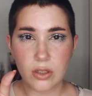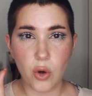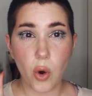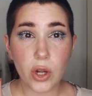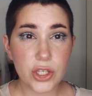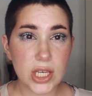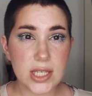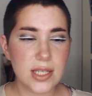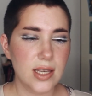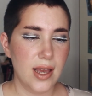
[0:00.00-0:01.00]

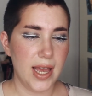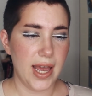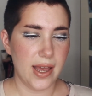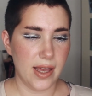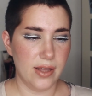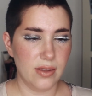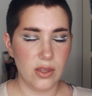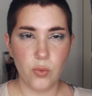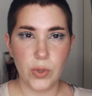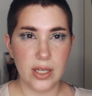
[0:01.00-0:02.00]
gorgeous, and
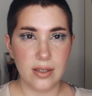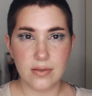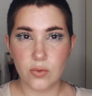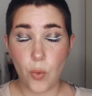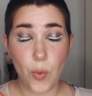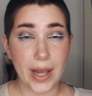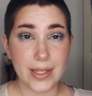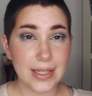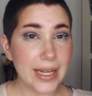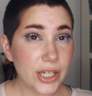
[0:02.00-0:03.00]
the winged
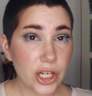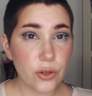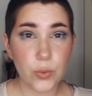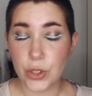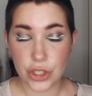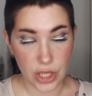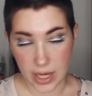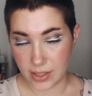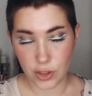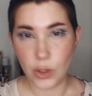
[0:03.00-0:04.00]
white liner, which
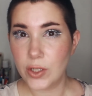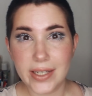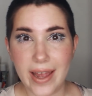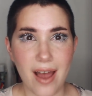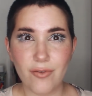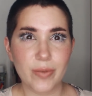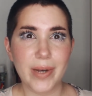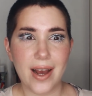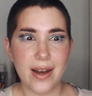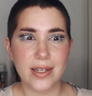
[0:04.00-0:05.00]
I totally have on
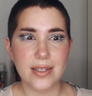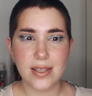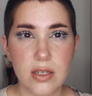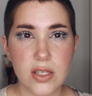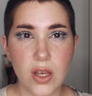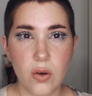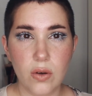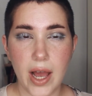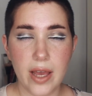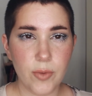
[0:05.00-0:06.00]
my eyes.
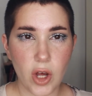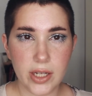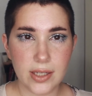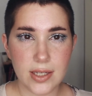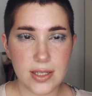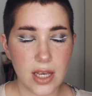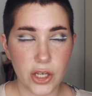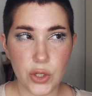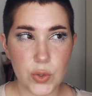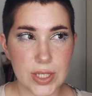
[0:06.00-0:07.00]
So I am calling this a
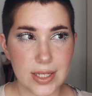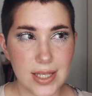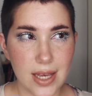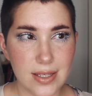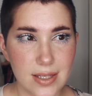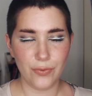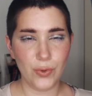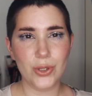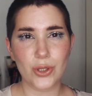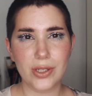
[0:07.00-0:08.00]
huge success. If
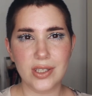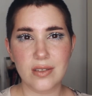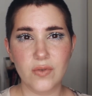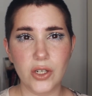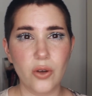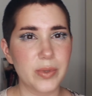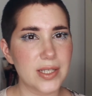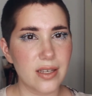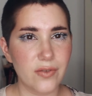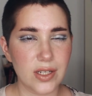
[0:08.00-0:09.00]
you enjoyed this video,
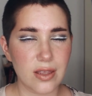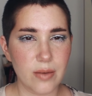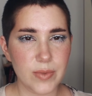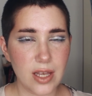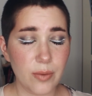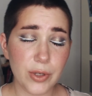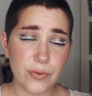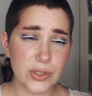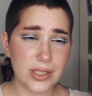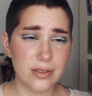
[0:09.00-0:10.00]
please give it a thumbs up.
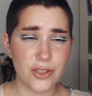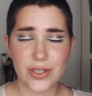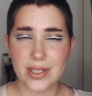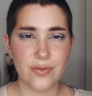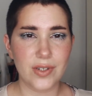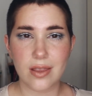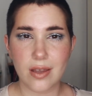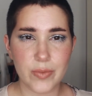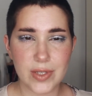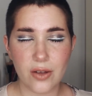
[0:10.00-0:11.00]
If you didn't, just give it a
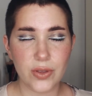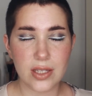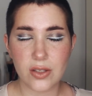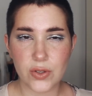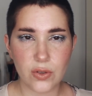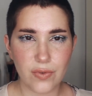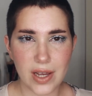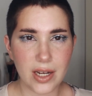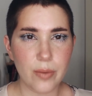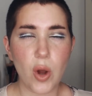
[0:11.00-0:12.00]
thumbs down. That's also
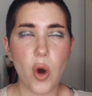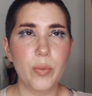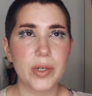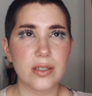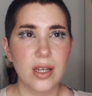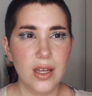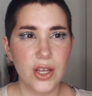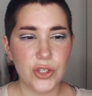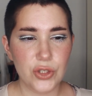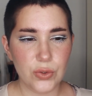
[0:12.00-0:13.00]
fine. I'm open
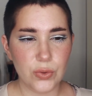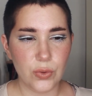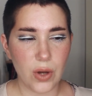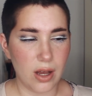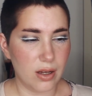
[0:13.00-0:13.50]
to